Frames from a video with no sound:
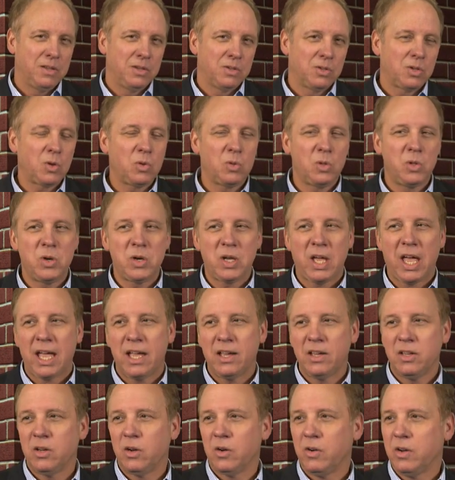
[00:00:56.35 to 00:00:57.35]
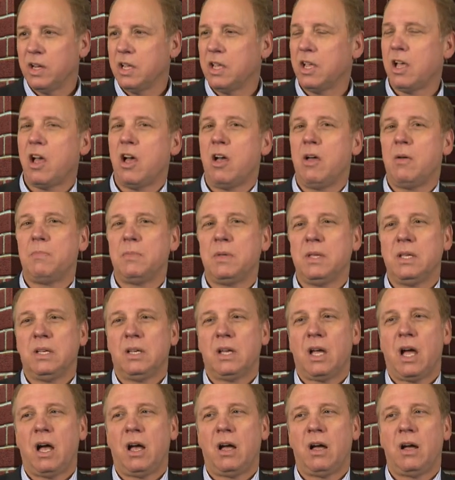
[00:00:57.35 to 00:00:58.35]
So look at your income,
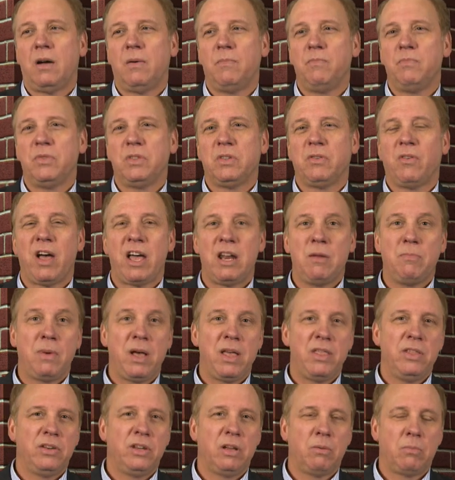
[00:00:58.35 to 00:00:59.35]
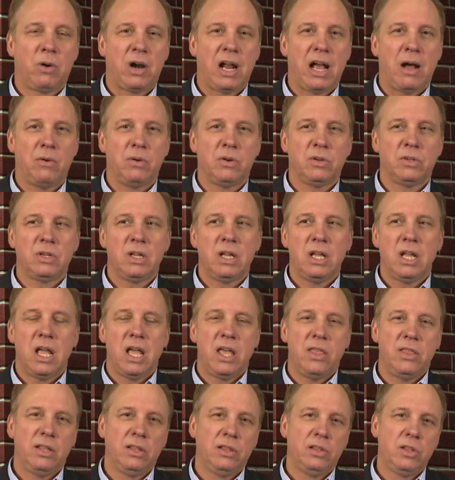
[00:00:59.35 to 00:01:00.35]
divide it by the number of hours,
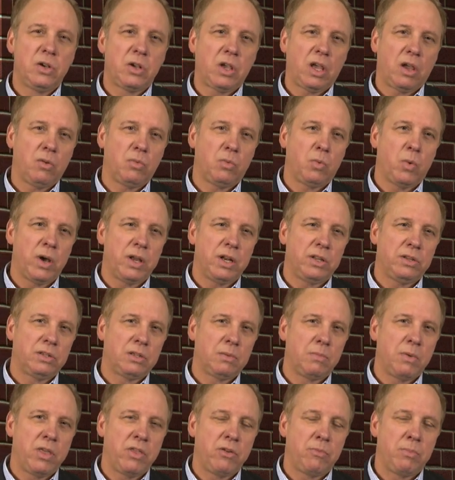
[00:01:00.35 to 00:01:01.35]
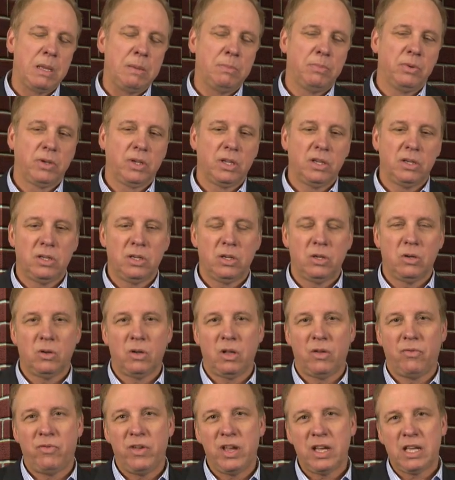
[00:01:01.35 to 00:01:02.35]
and then look at what some other people can
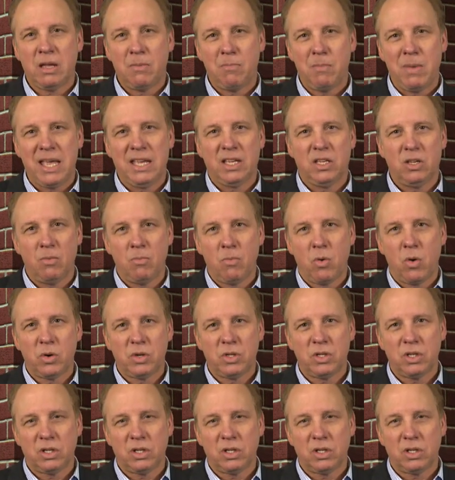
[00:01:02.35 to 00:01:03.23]
do. If it can make you more